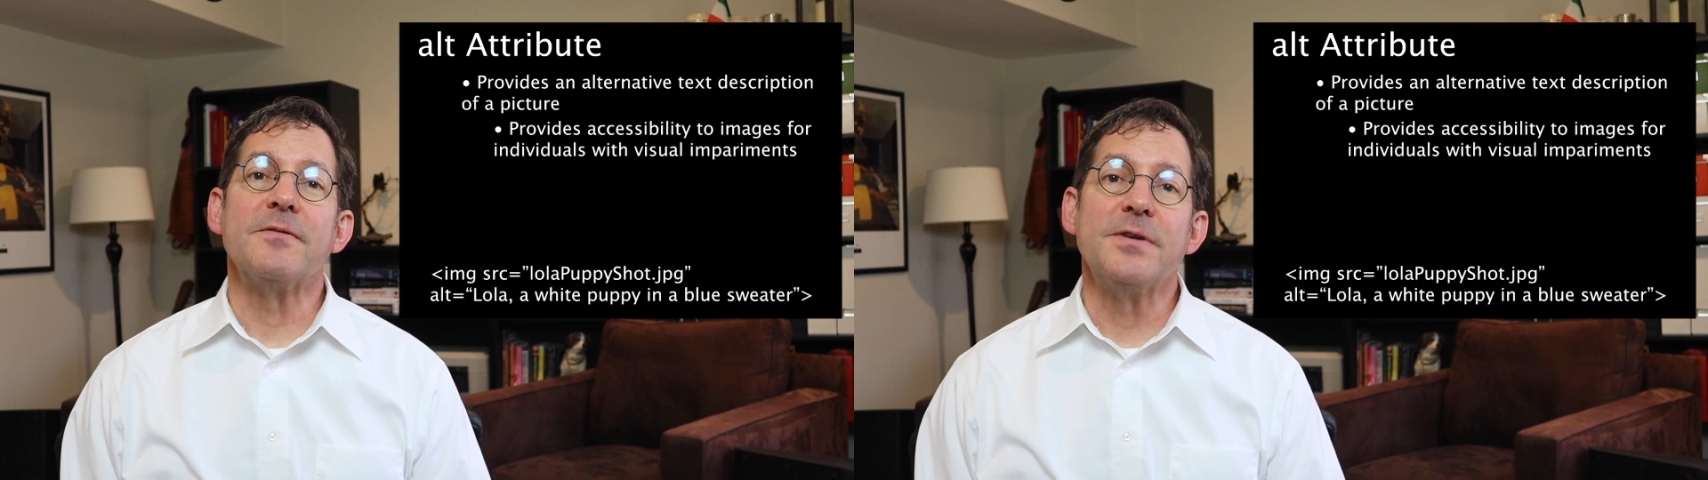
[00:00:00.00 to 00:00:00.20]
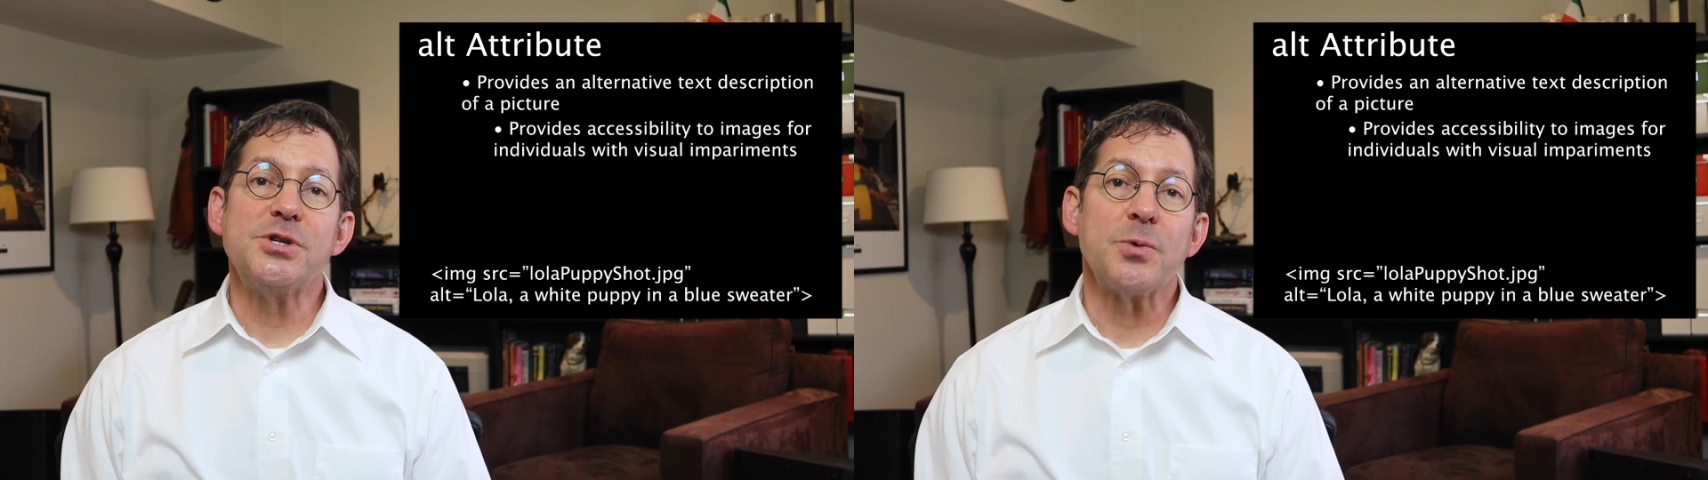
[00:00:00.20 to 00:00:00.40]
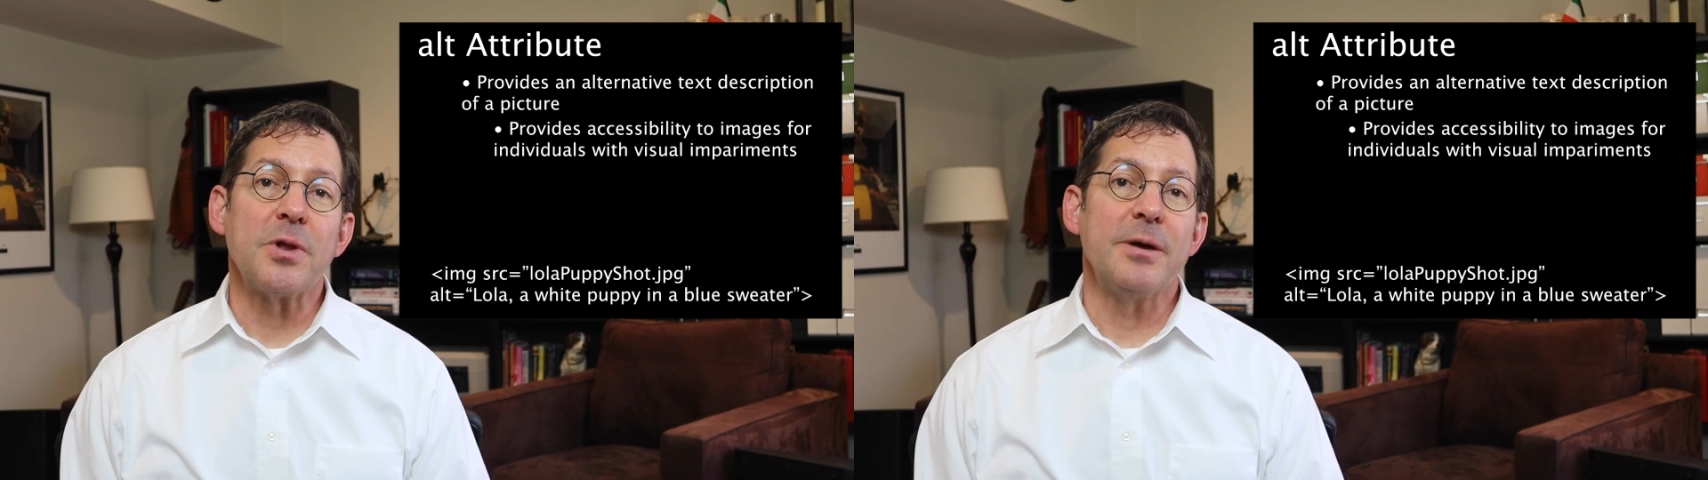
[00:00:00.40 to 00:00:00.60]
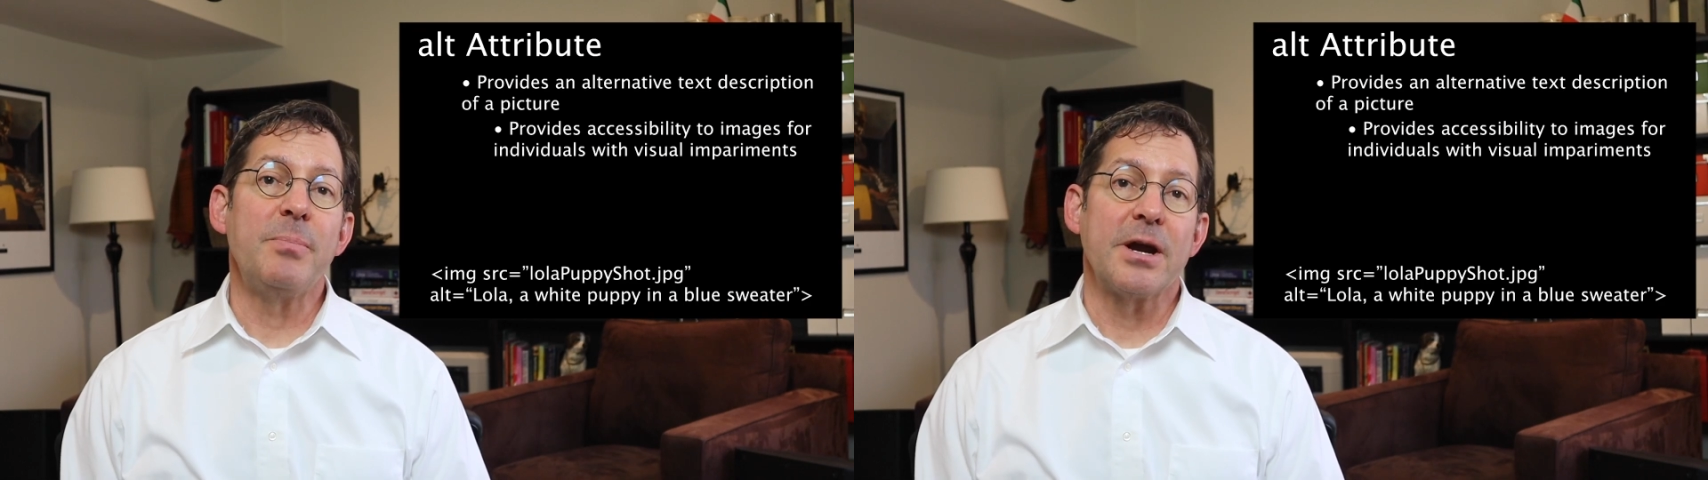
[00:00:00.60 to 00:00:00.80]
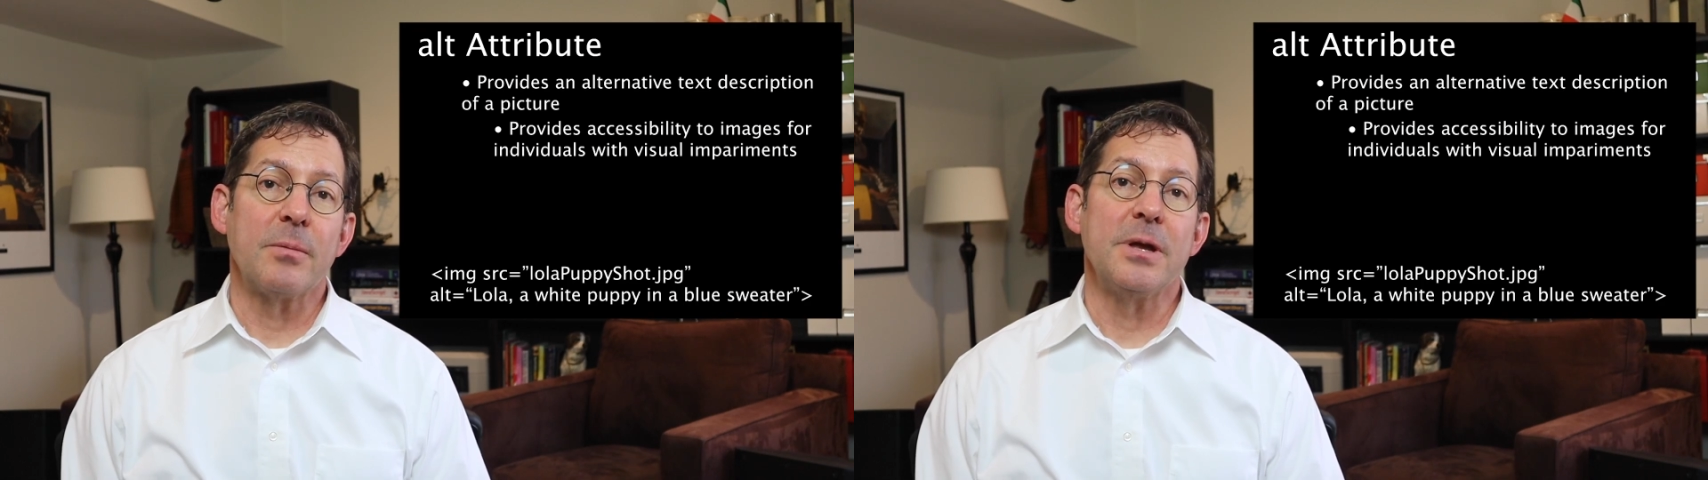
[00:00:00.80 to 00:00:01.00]
a visual
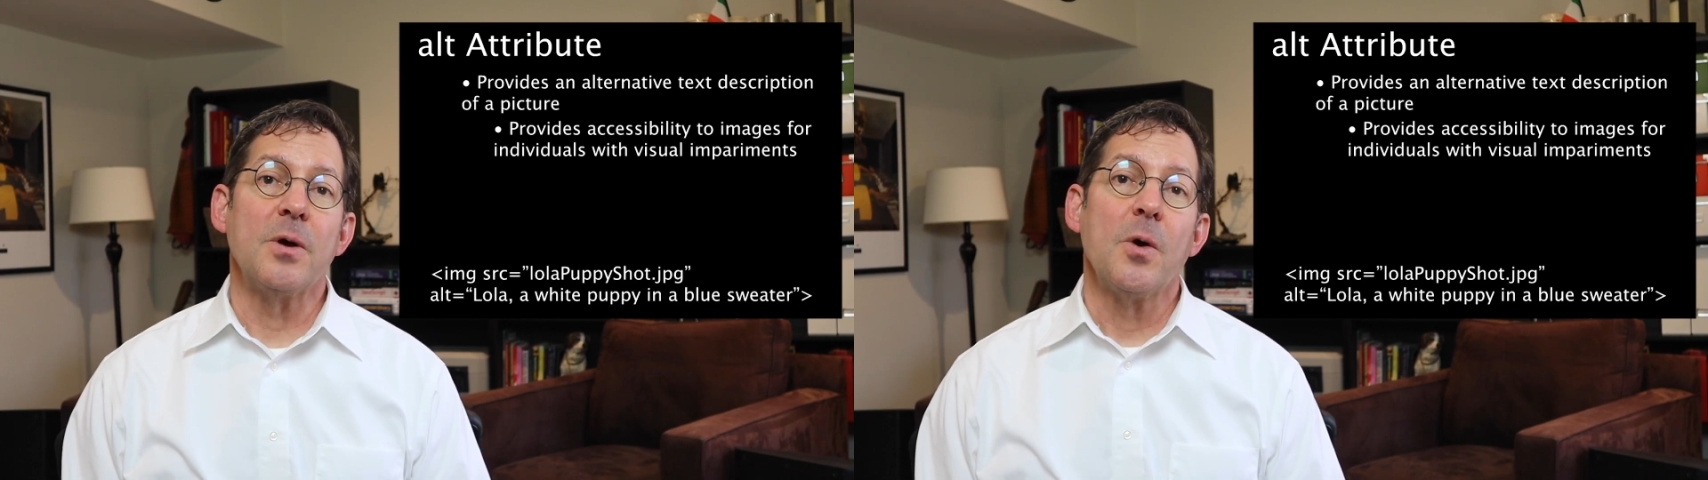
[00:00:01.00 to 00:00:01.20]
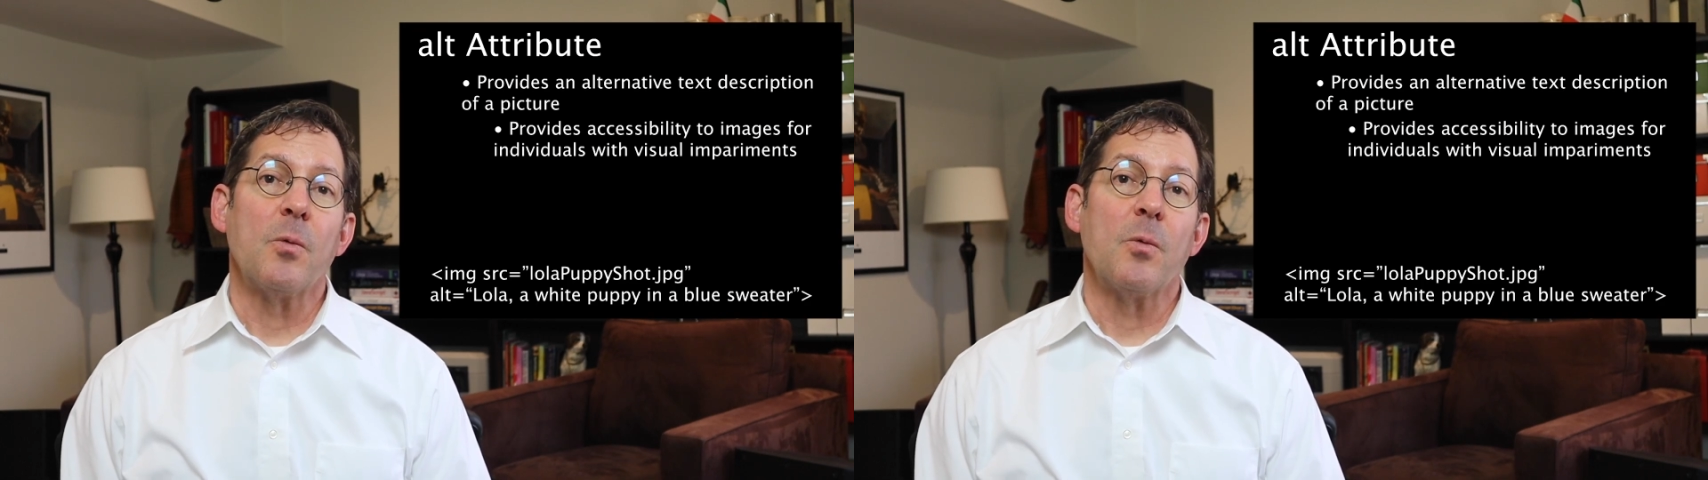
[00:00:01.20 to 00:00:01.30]
impairment